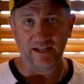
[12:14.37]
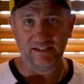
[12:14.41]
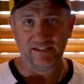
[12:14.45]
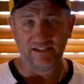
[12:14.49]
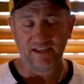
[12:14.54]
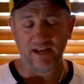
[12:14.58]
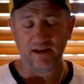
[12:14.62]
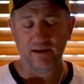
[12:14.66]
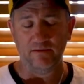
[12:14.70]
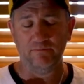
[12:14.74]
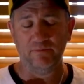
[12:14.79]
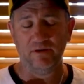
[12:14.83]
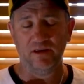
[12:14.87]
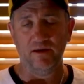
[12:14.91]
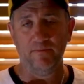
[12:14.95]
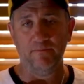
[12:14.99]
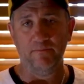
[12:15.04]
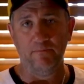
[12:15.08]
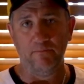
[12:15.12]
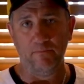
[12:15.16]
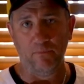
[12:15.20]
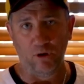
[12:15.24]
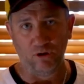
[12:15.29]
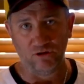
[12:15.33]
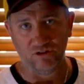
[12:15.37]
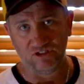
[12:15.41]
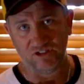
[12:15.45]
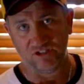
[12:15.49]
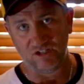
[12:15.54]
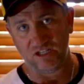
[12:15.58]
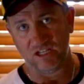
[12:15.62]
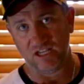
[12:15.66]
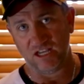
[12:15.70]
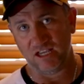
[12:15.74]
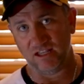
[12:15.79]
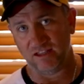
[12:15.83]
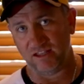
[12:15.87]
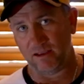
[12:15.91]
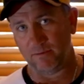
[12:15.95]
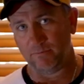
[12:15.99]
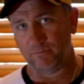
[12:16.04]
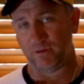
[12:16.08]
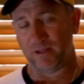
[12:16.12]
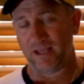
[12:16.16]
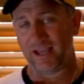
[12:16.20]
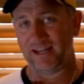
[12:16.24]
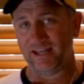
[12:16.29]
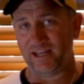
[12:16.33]
It's going to be a monster year. They're
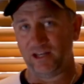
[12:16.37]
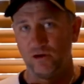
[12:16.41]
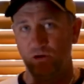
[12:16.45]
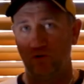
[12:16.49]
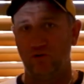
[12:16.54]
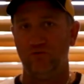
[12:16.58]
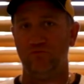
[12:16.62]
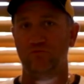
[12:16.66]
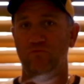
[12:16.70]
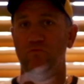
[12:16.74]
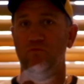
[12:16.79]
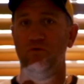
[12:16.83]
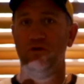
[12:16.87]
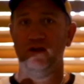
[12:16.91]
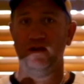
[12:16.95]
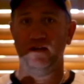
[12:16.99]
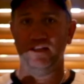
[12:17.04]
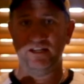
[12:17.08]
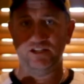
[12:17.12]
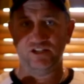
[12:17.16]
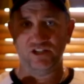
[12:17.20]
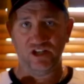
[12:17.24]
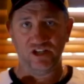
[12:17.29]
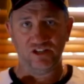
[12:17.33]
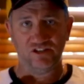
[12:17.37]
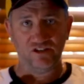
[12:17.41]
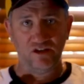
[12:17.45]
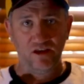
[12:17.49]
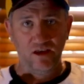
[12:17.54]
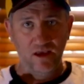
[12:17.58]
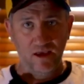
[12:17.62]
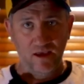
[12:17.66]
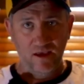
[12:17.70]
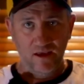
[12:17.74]
planning on really just